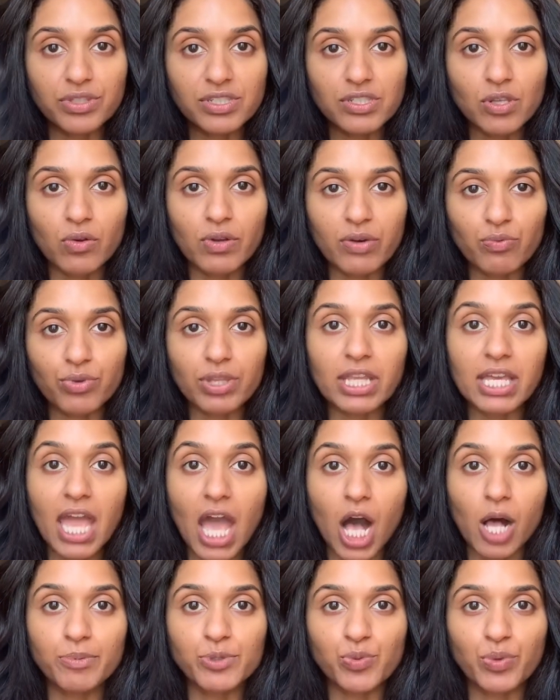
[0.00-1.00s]
so it really
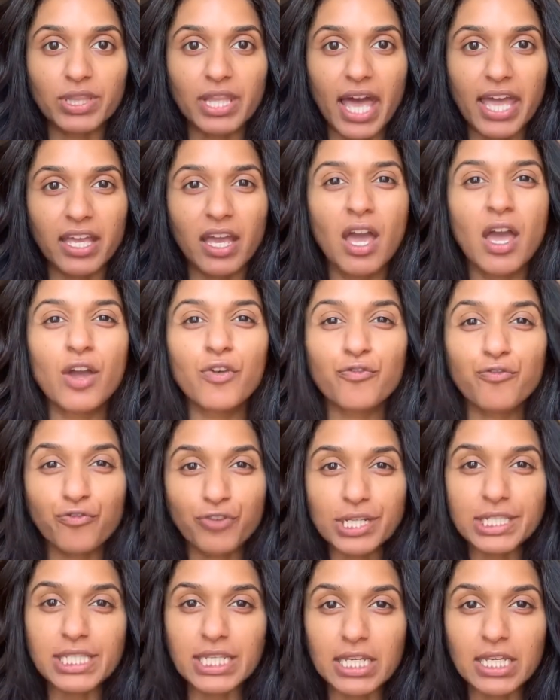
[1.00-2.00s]
helps with like
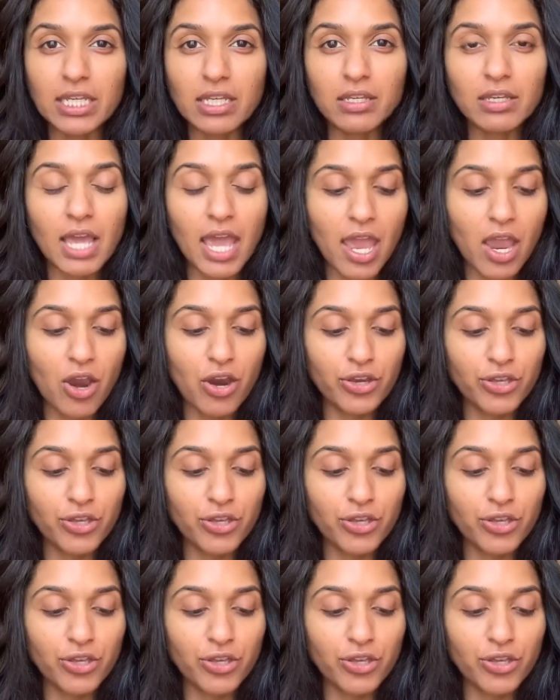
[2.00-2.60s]
frizzy hair.